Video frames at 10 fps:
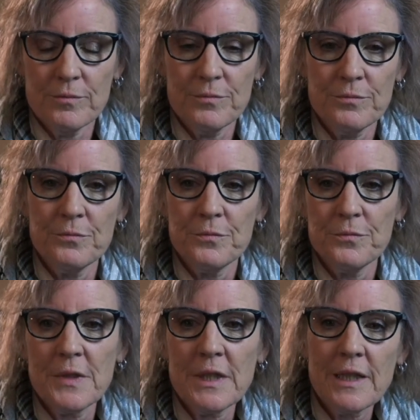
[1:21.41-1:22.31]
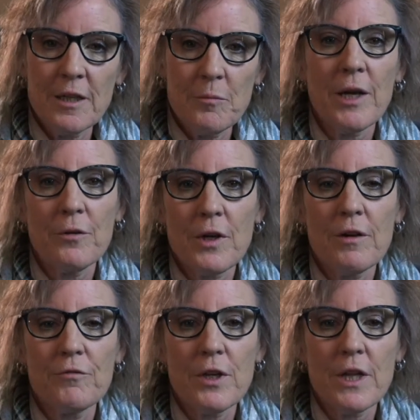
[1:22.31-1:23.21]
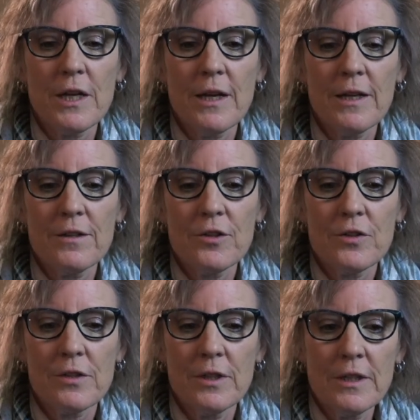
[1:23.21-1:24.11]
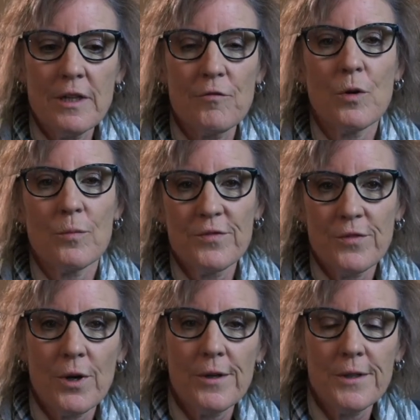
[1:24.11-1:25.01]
in my recovery than I could have hoped for.